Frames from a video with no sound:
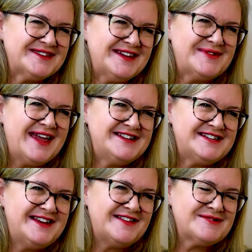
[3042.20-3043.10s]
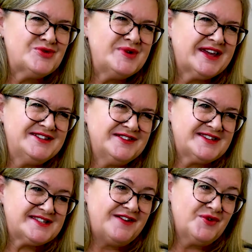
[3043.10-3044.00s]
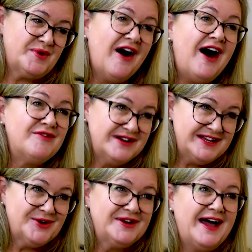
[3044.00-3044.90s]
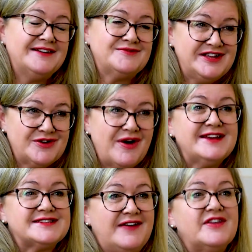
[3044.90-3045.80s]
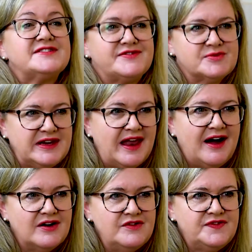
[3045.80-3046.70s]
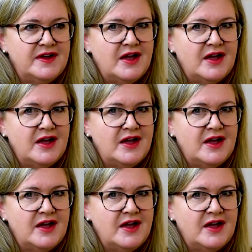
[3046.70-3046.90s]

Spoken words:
that we actually the more we can do the stuff that we are really good at and really great at, the stuff that we love,